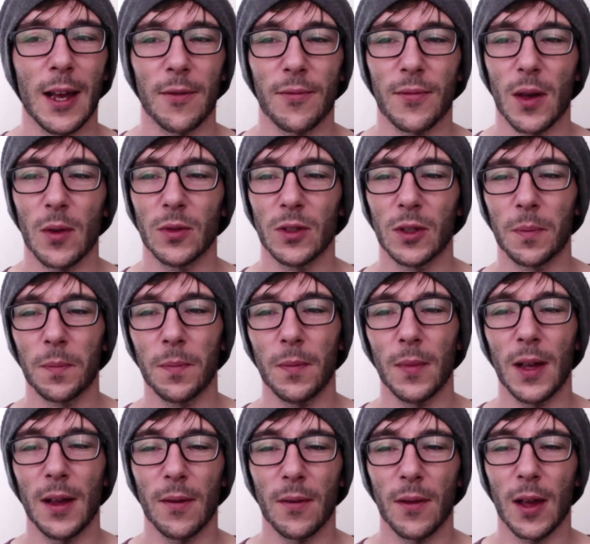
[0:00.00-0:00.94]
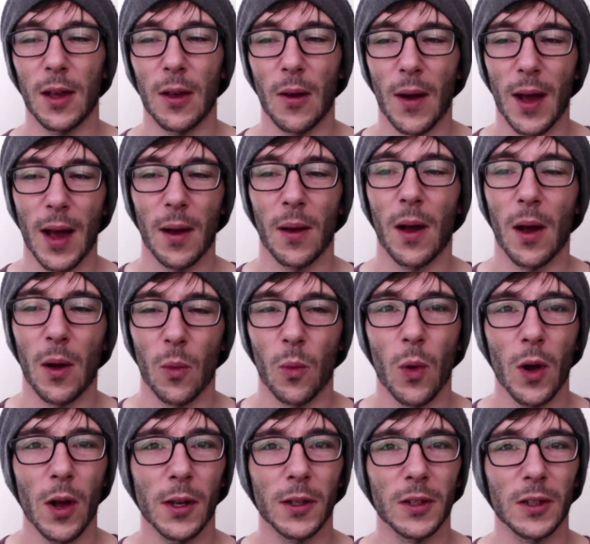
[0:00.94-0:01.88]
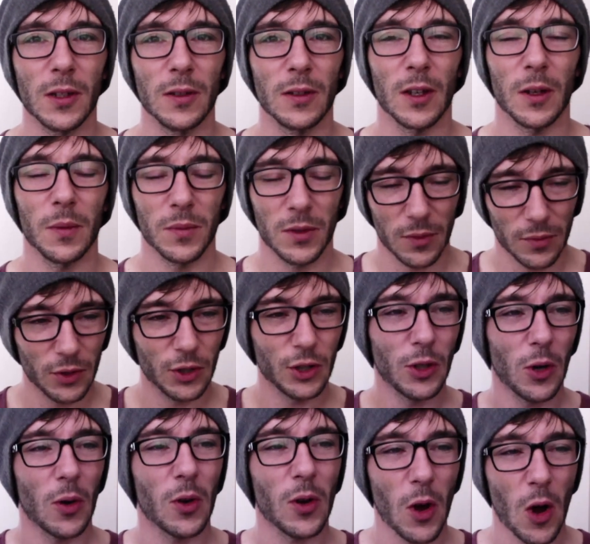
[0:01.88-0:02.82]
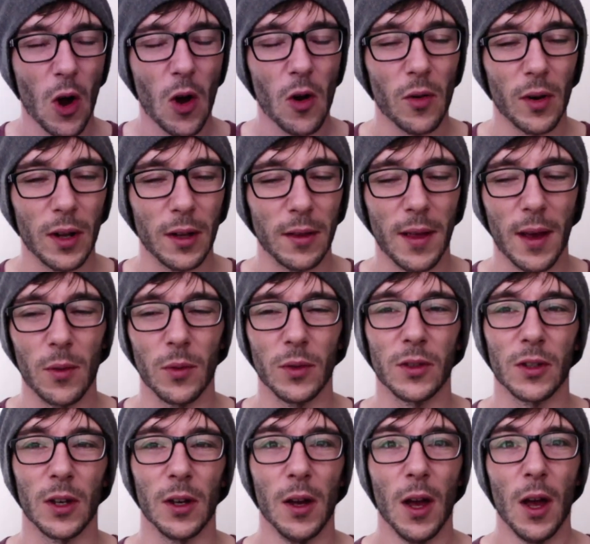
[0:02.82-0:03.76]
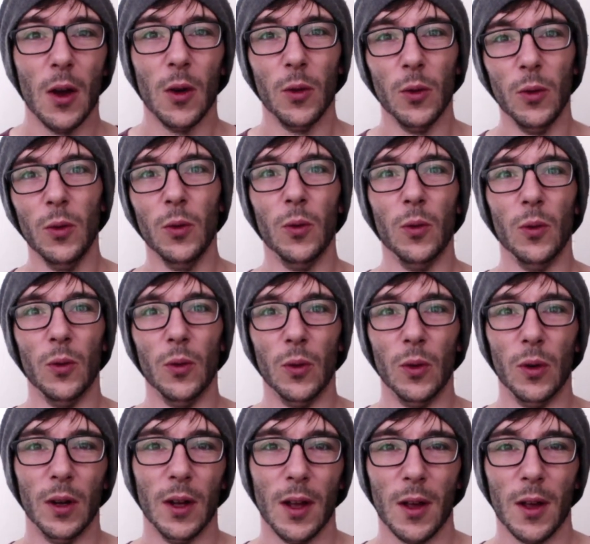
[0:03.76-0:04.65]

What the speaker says: If there was at worst, in terms of shock horror, there was a ooh,